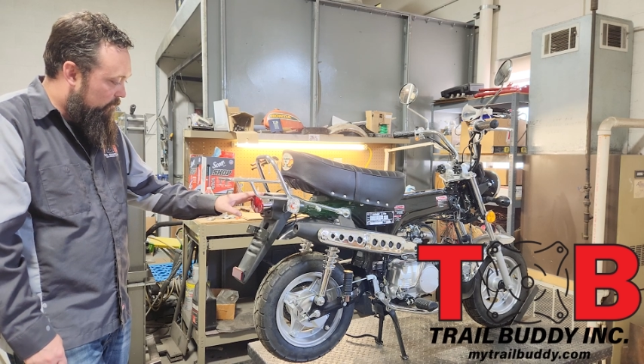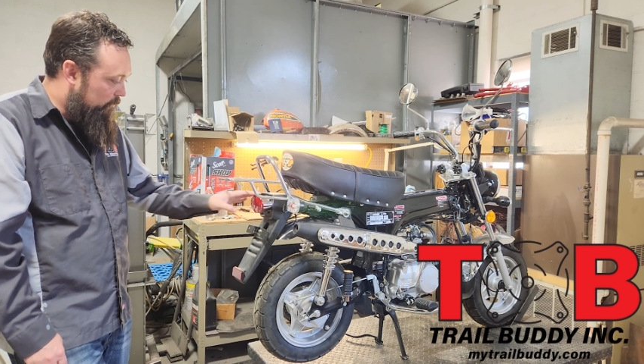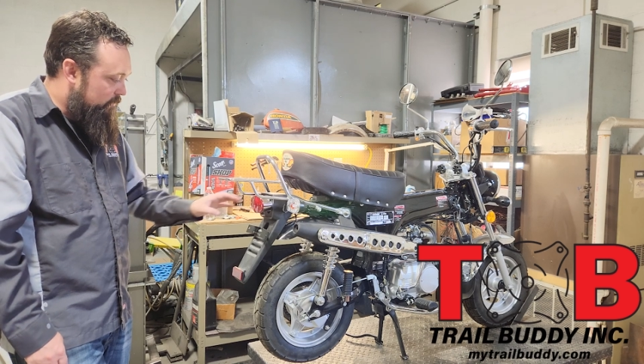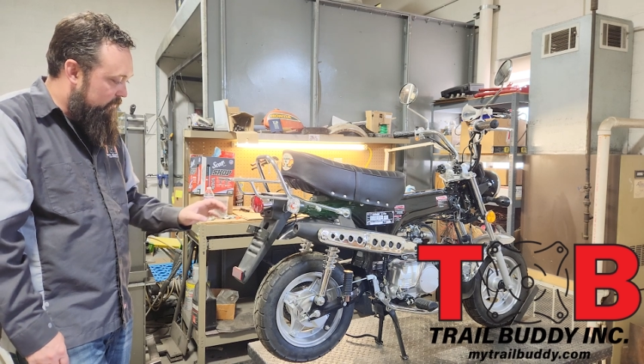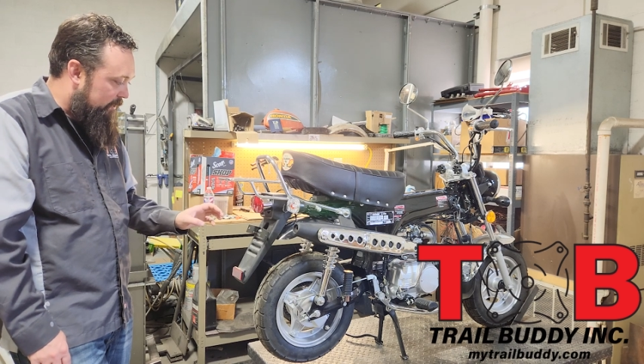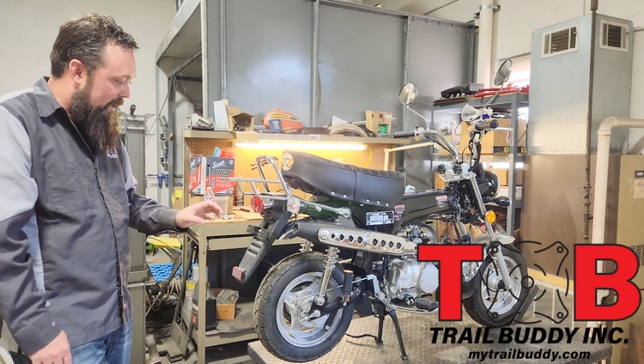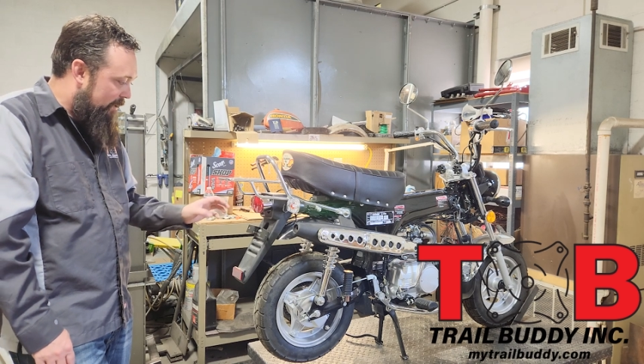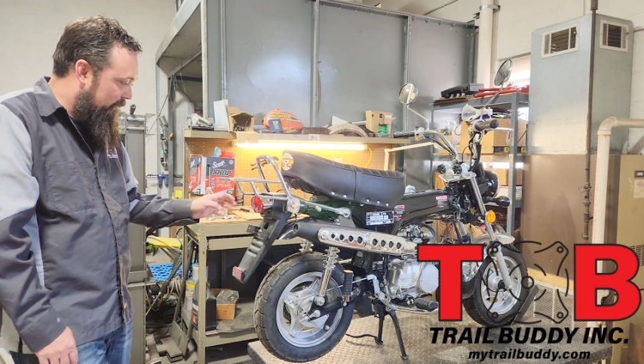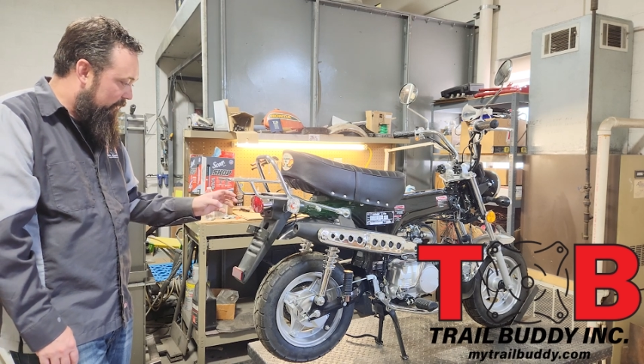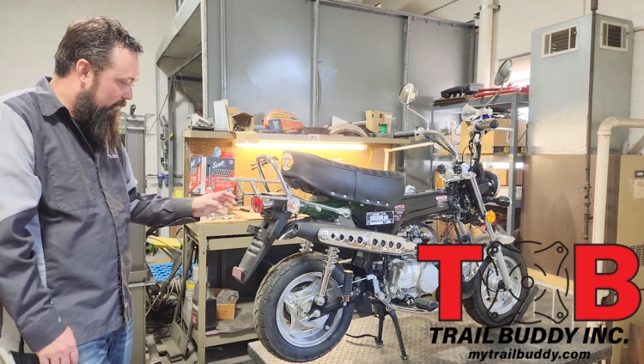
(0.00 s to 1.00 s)
which is
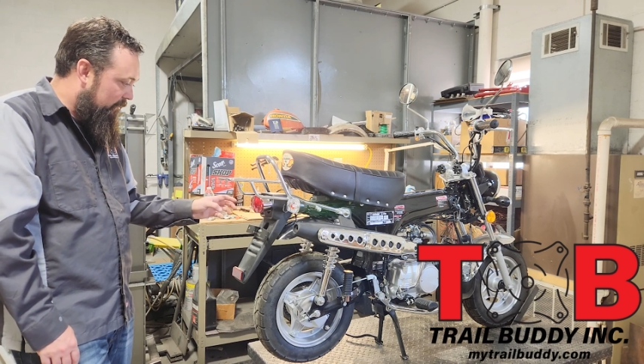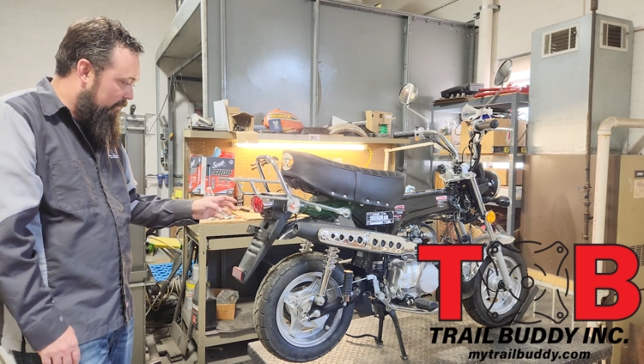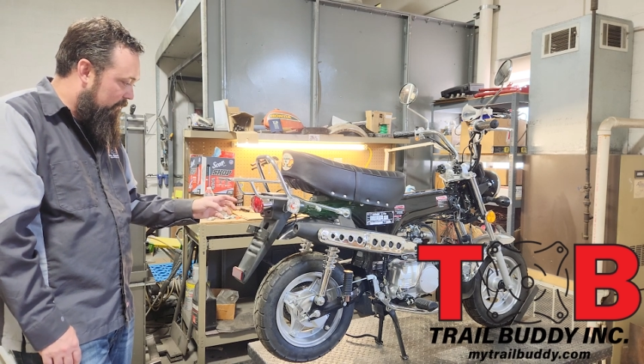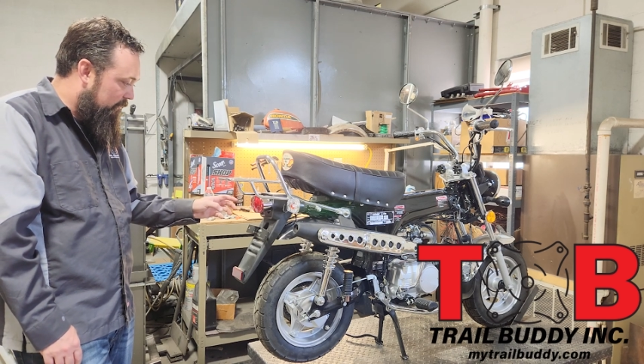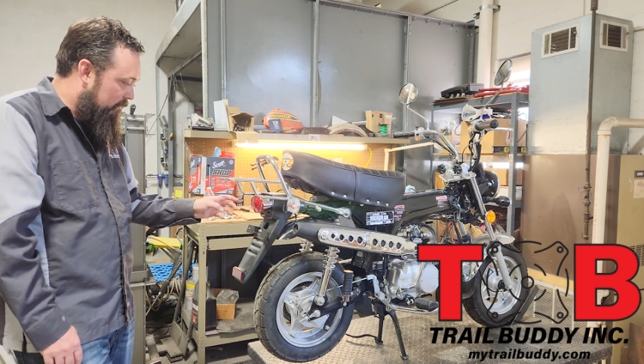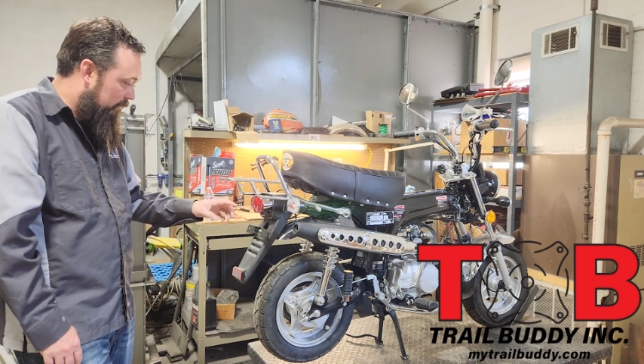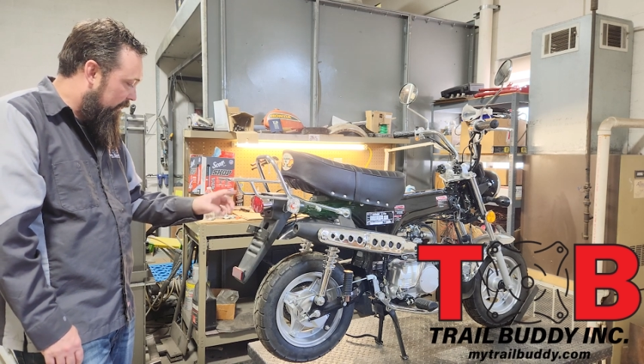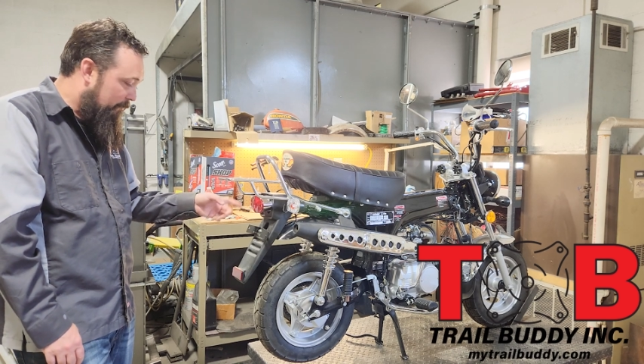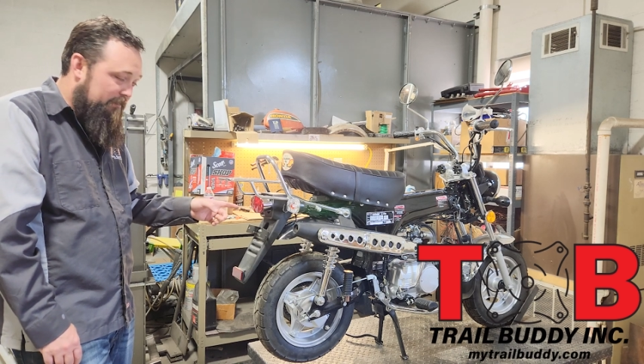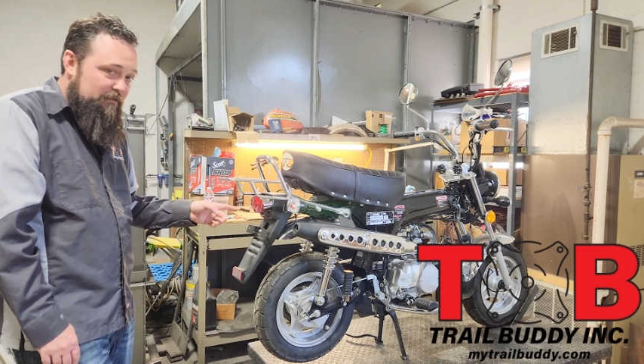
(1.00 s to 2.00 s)
obviously an
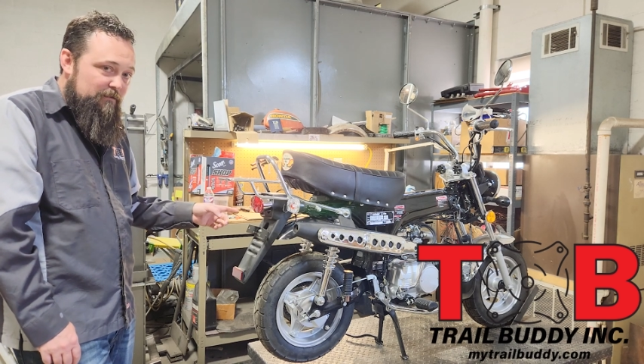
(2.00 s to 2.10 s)
ellipse,